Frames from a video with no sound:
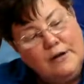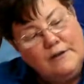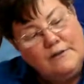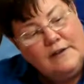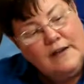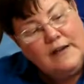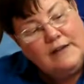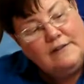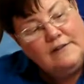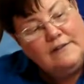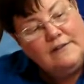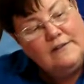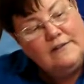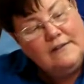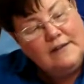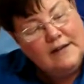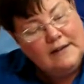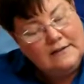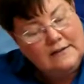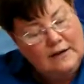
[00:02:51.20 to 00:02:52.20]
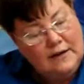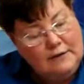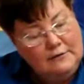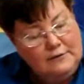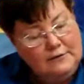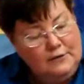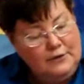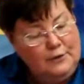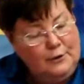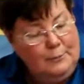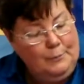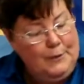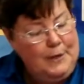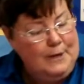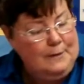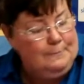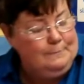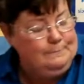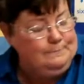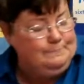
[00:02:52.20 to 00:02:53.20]
tend to stand out a little
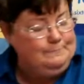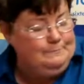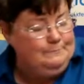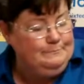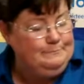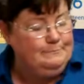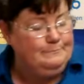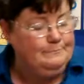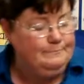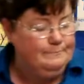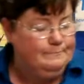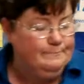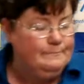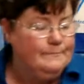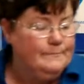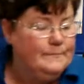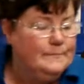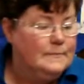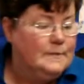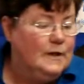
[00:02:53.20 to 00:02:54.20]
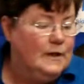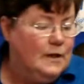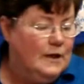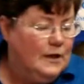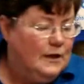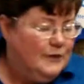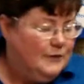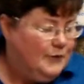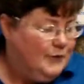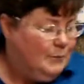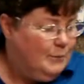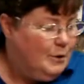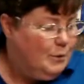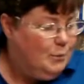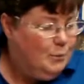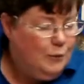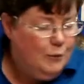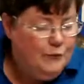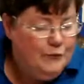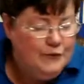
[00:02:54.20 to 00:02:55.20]
bit. So I'm going
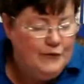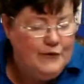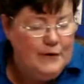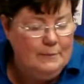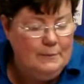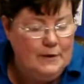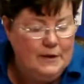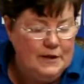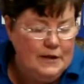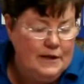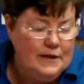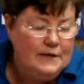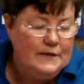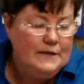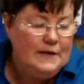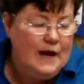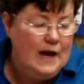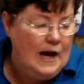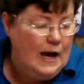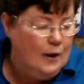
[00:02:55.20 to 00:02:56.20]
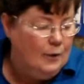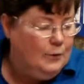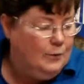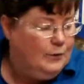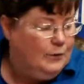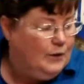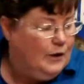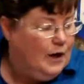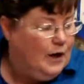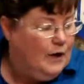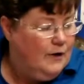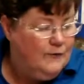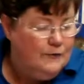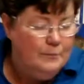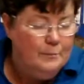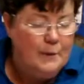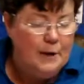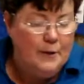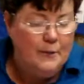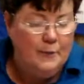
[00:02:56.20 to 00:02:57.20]
to move some of these out
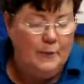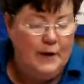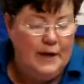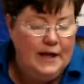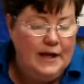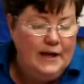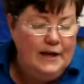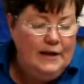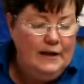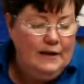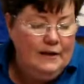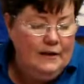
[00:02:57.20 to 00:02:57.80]
of my way,